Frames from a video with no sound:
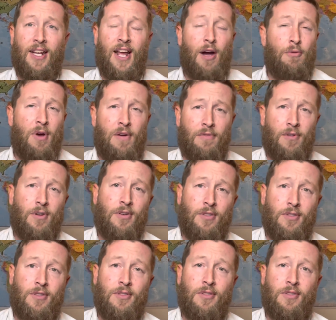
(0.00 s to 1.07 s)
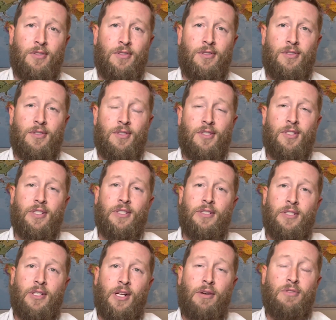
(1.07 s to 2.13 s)
However,
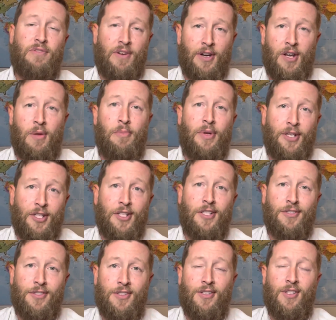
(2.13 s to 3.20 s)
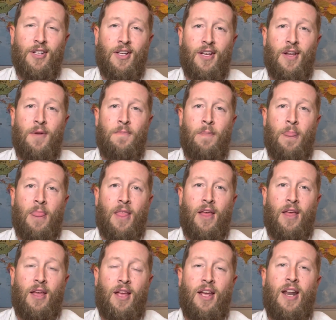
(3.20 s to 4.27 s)
I was very ambitious,
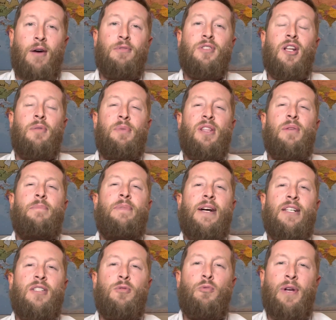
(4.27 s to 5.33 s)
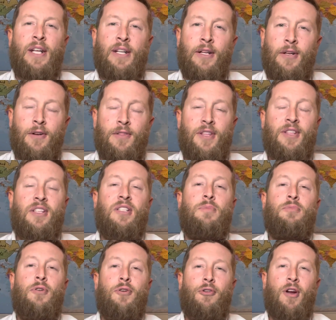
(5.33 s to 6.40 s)
and I was going to be the best weed eater that this
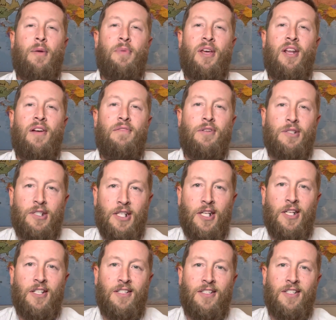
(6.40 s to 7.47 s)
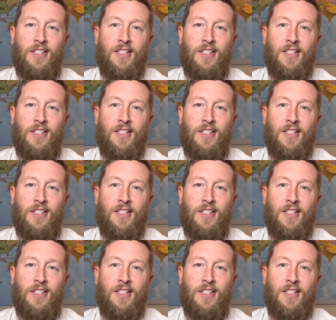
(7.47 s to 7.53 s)
program had ever seen.